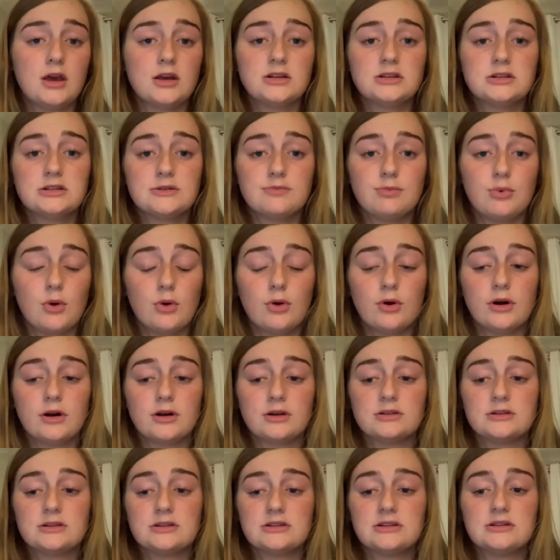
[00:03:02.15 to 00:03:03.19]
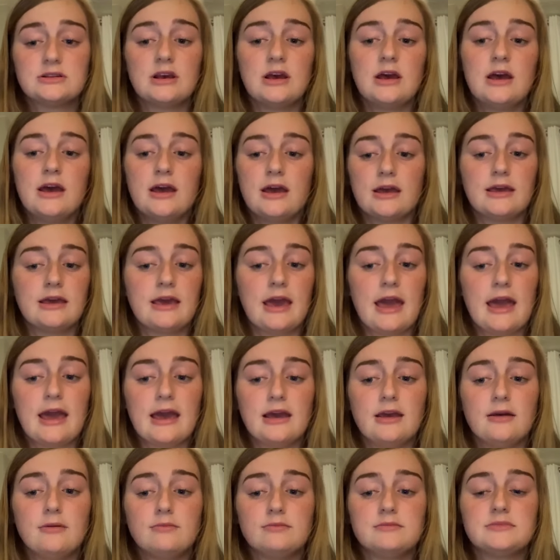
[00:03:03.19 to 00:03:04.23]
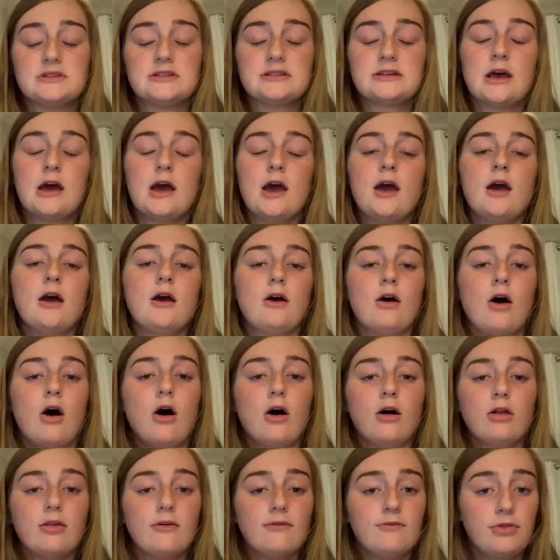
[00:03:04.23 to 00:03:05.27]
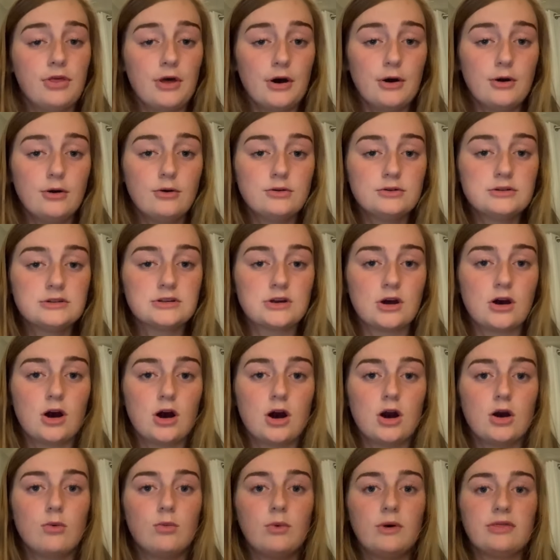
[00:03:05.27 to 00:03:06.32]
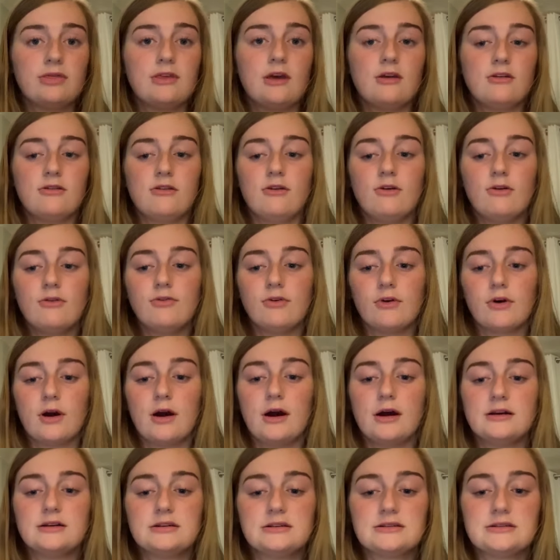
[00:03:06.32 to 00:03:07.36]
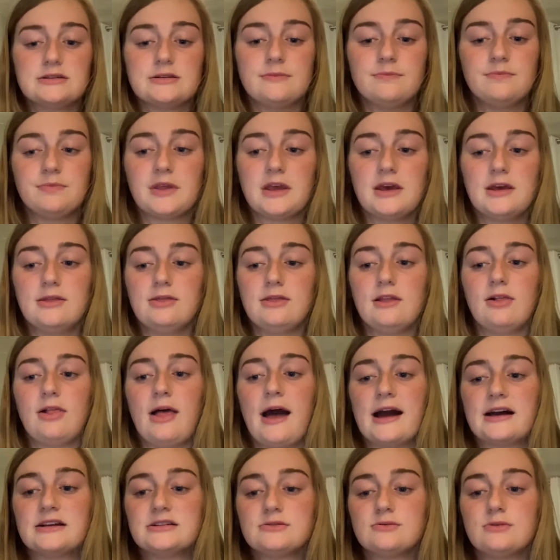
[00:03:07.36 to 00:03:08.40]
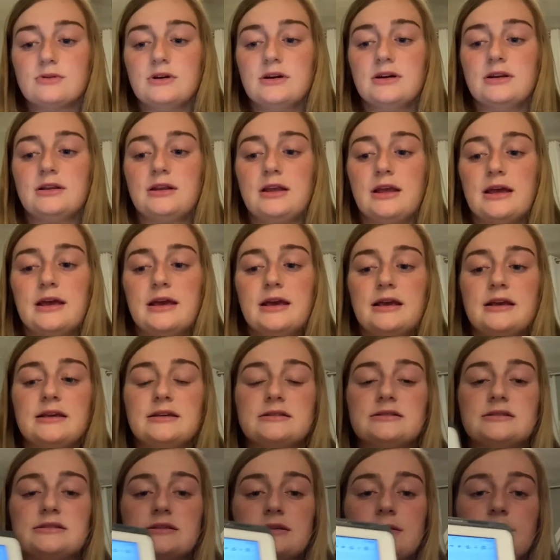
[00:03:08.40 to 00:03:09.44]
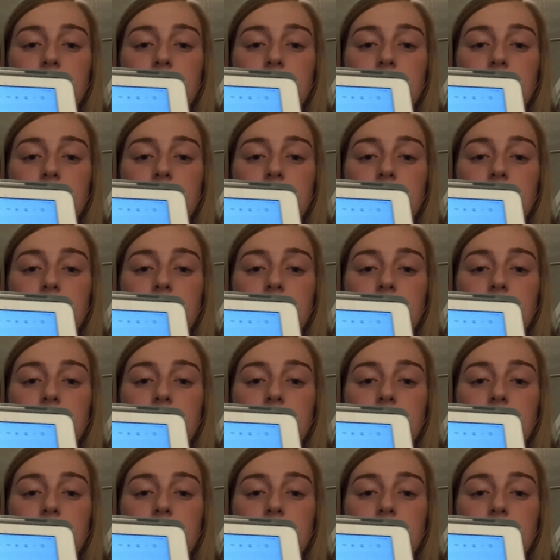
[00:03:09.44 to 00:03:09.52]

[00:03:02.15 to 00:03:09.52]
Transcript: sports, games, all of those are what they do for us. And the last one is